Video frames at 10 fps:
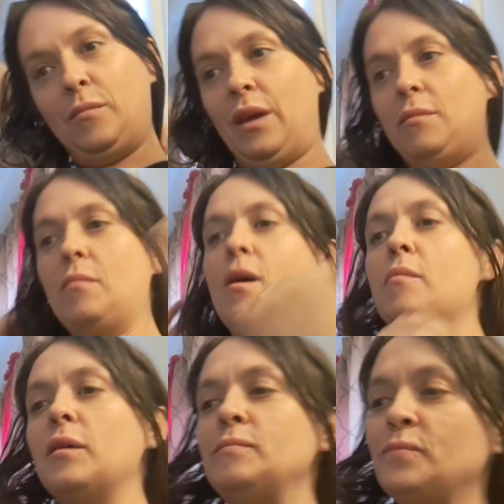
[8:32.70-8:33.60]
the baby
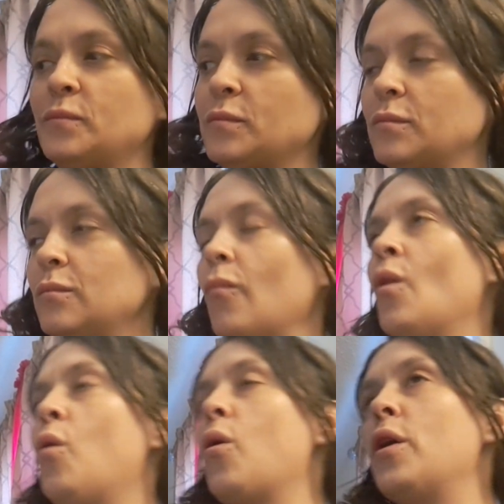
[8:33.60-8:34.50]
mama
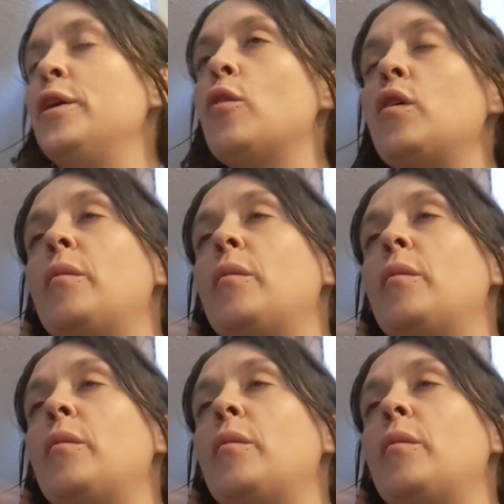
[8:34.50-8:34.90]
or, you know, the